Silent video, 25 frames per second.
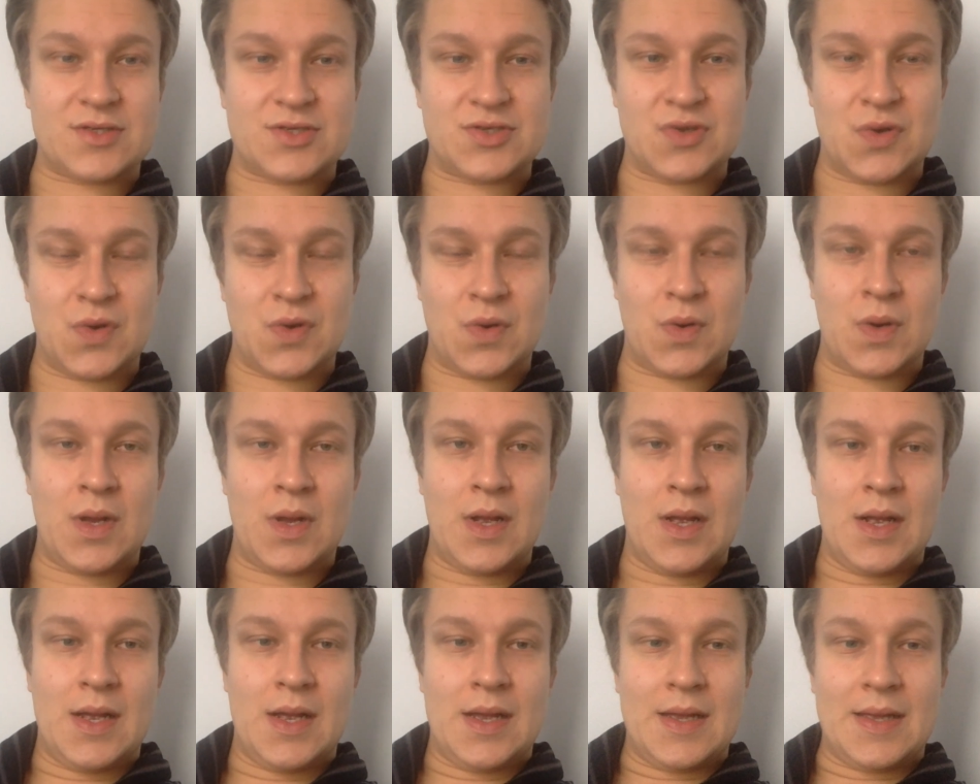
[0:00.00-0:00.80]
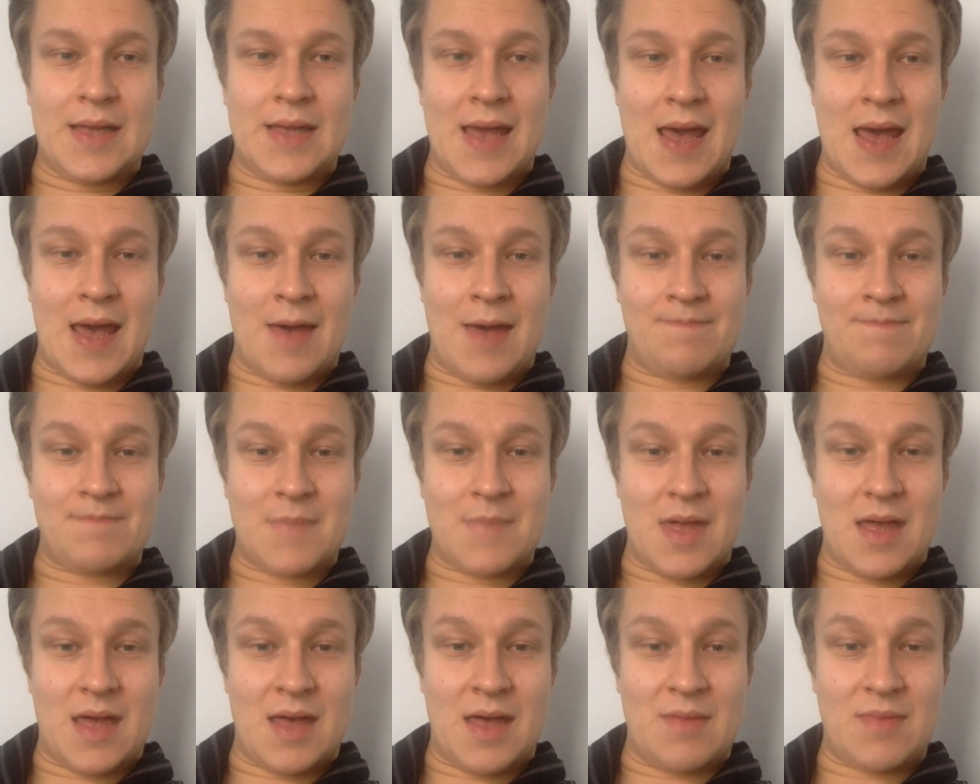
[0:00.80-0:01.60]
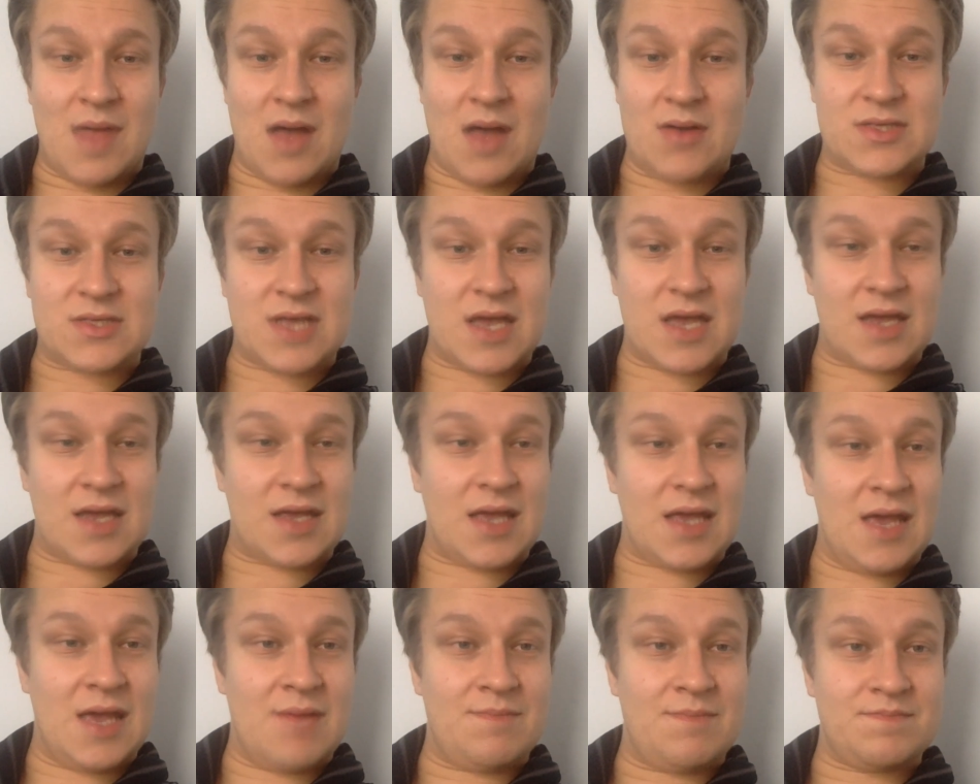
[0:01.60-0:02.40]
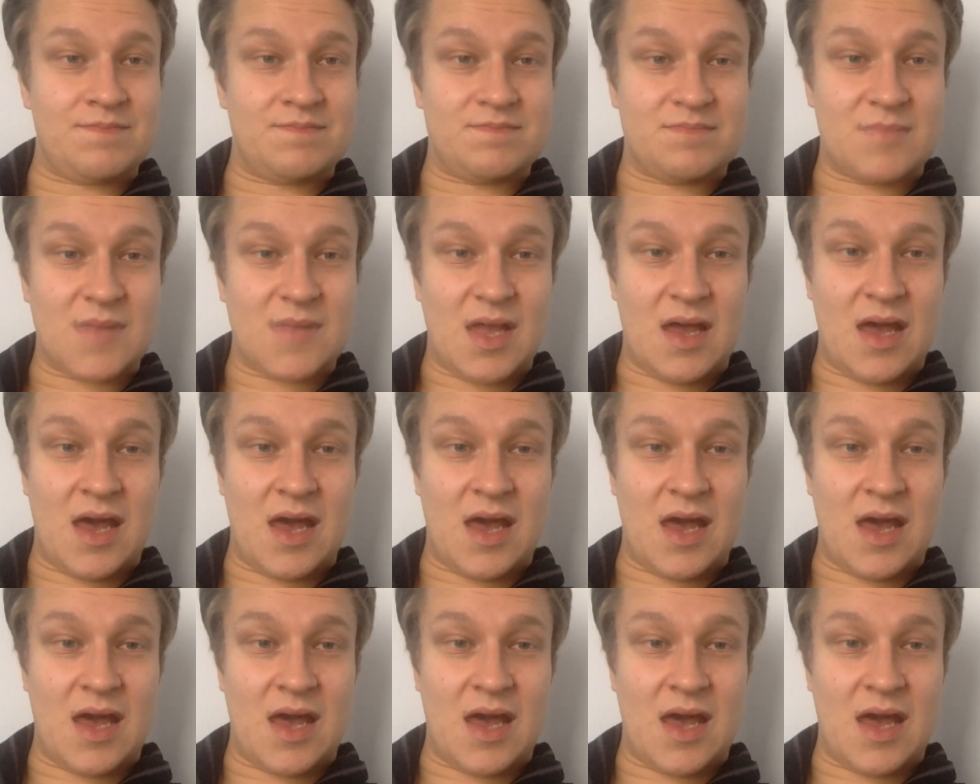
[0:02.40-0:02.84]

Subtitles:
So, yeah, that was that game.